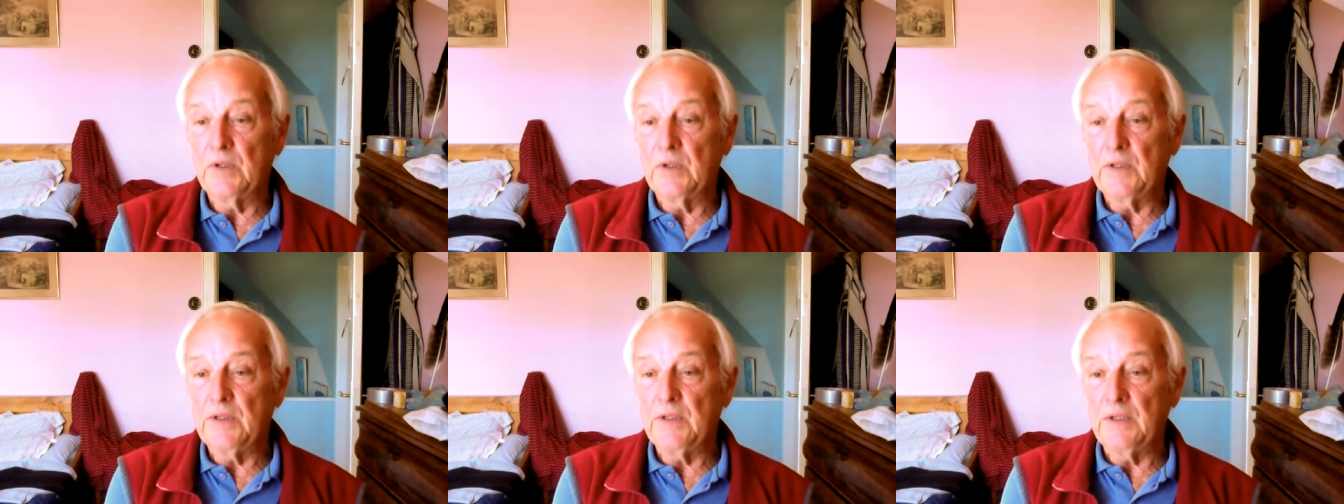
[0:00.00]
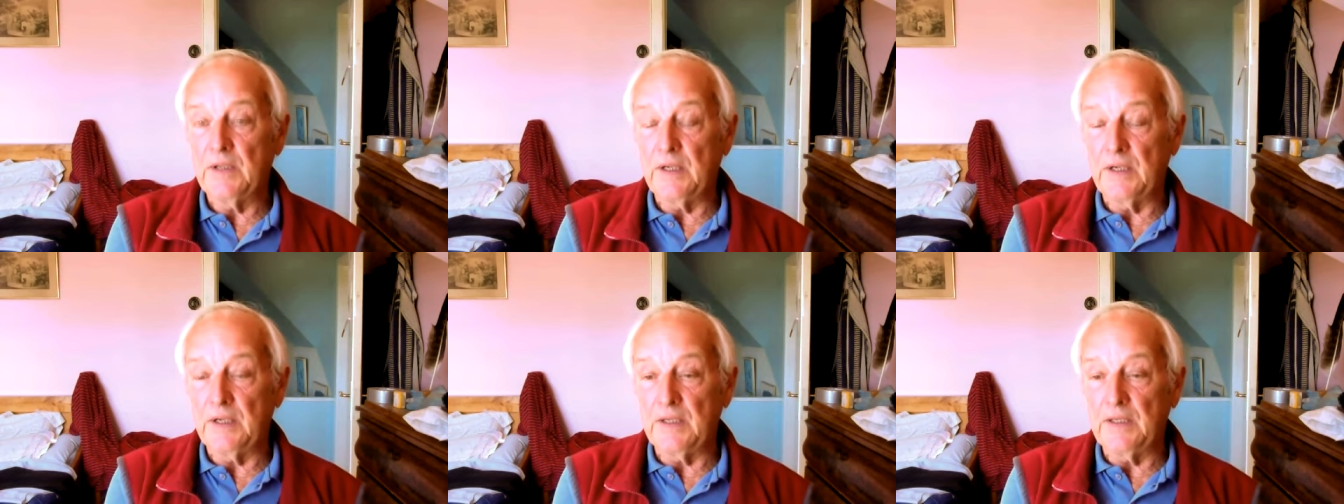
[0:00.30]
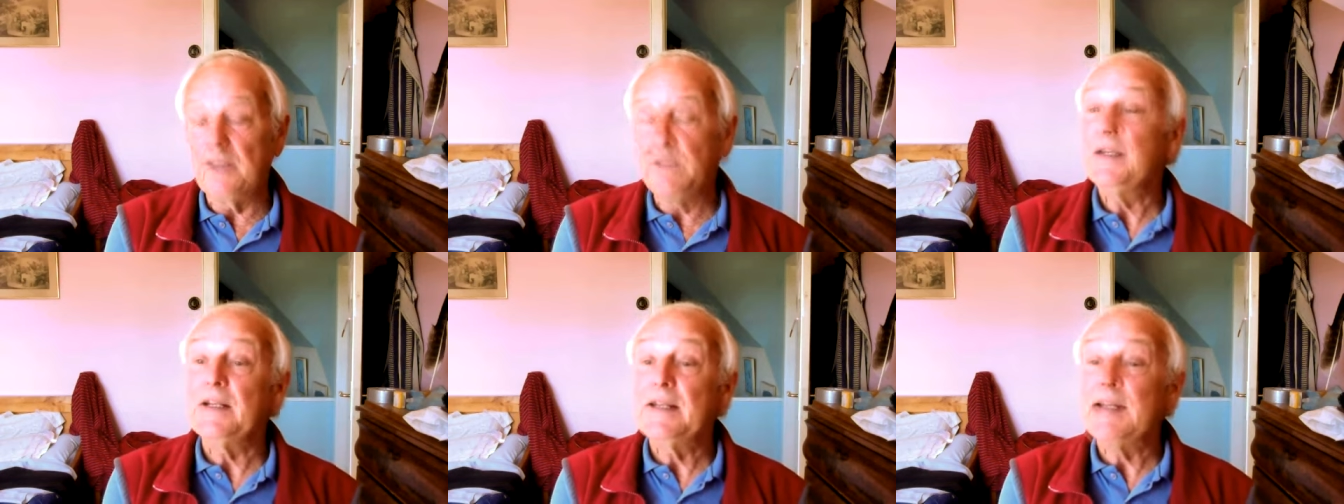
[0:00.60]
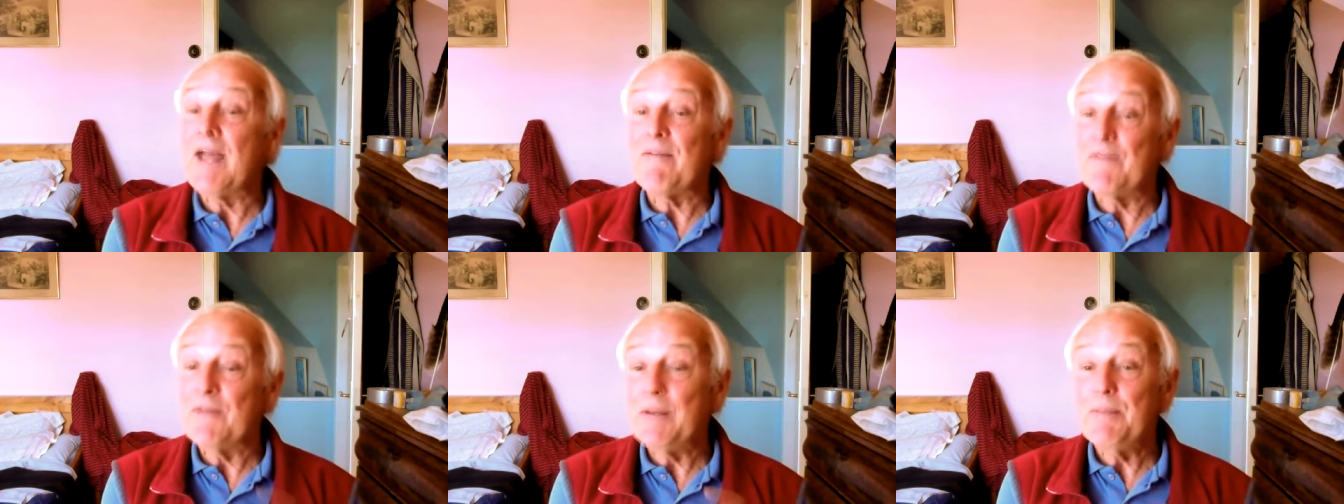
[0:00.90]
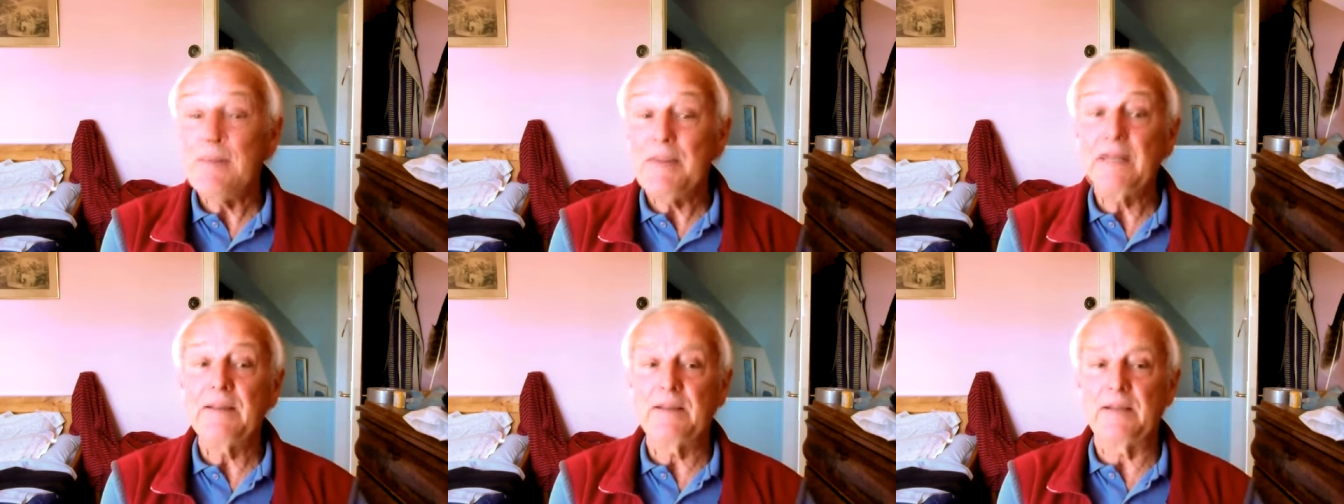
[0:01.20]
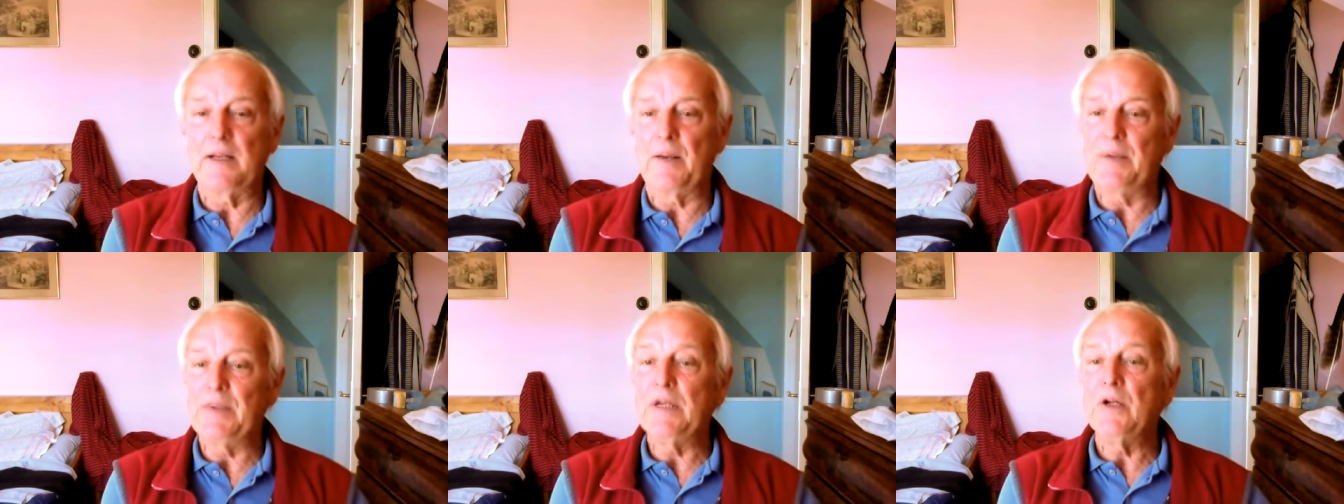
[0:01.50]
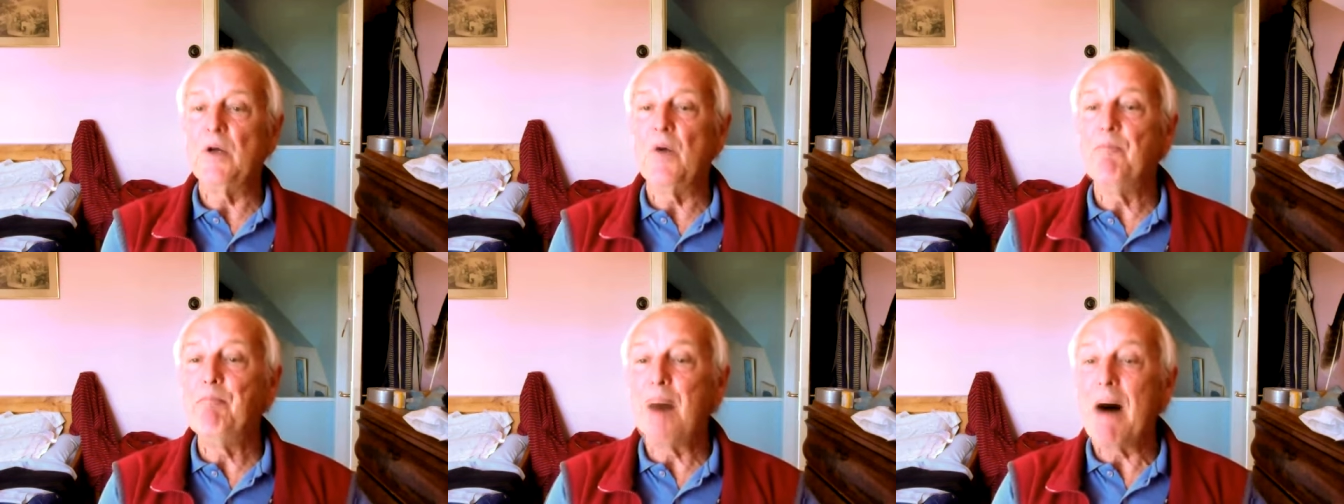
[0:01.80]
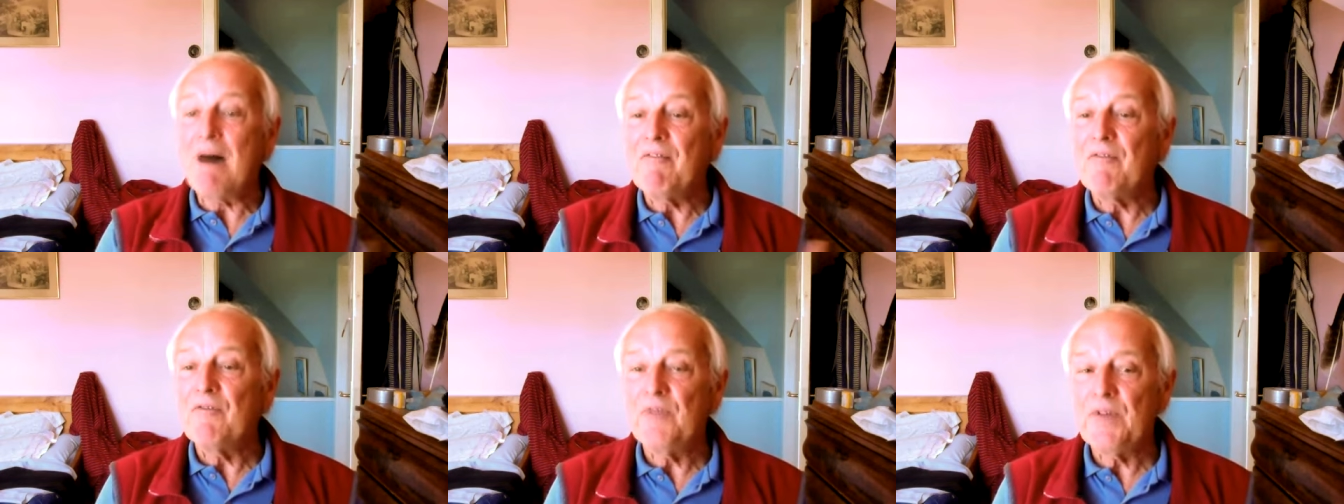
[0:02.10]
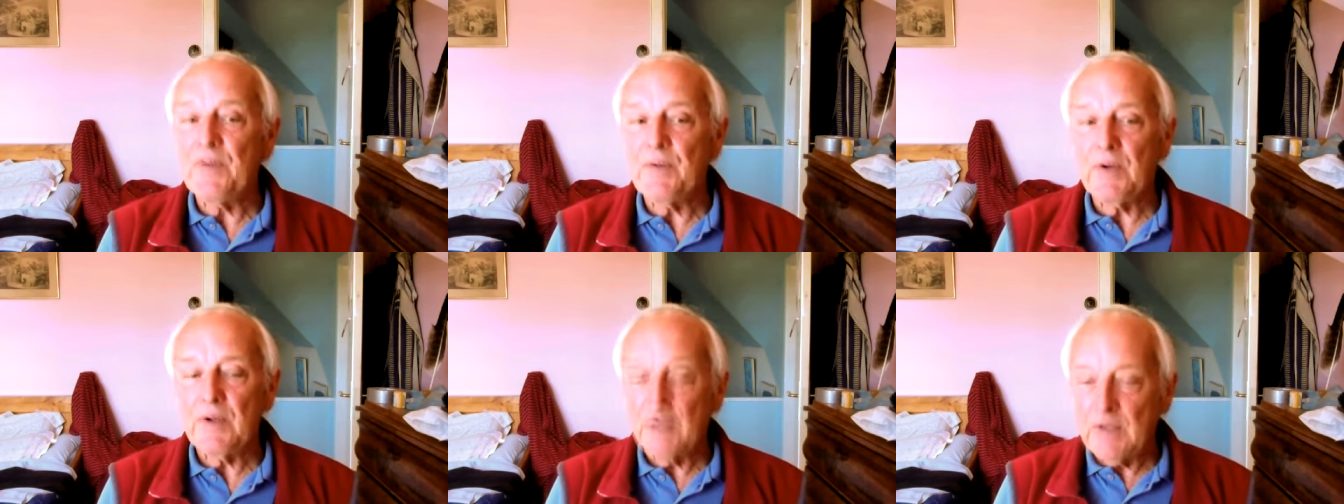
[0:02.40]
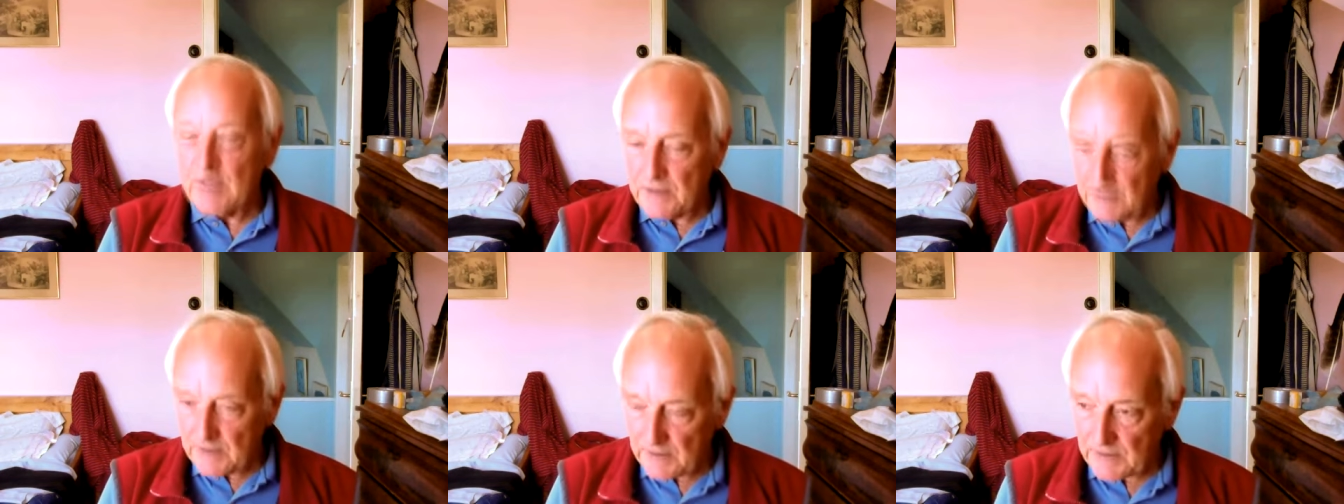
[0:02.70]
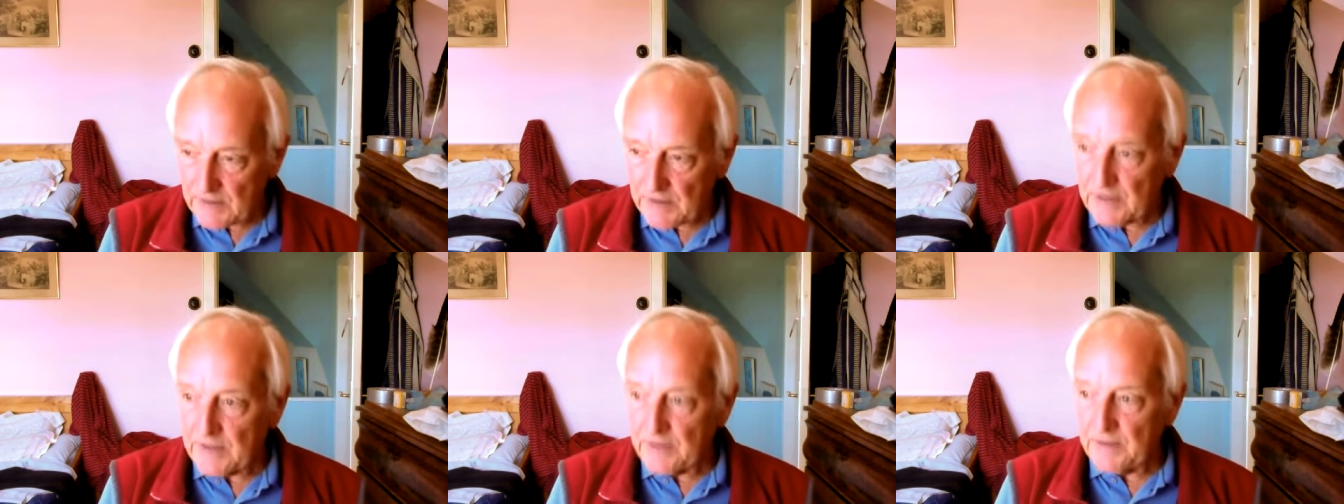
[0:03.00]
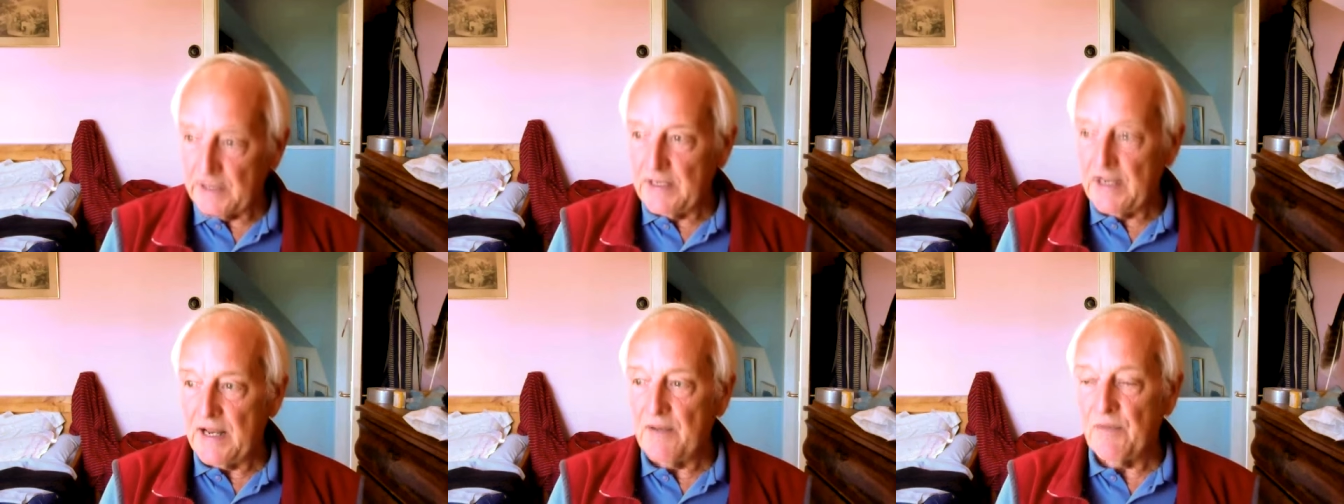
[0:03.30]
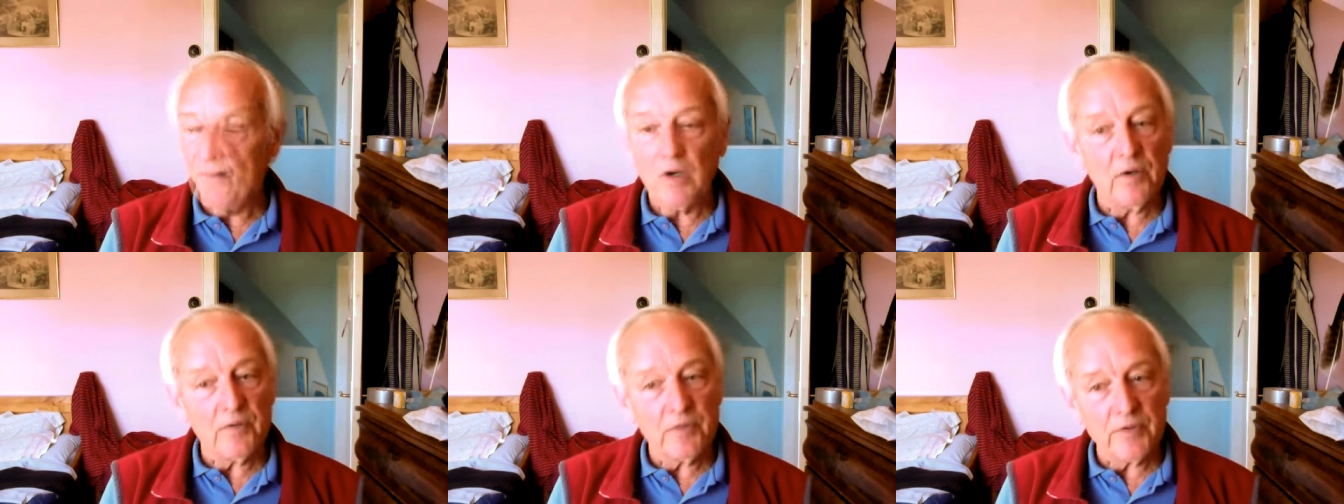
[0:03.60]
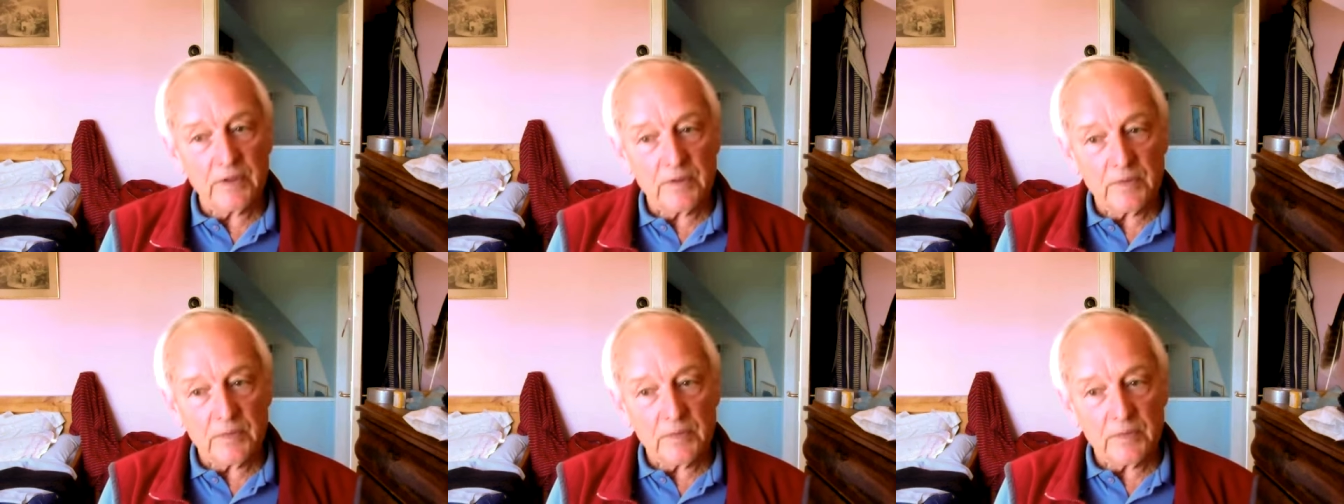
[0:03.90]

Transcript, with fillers: intergovernmental, I mean, above the, uh, the level of the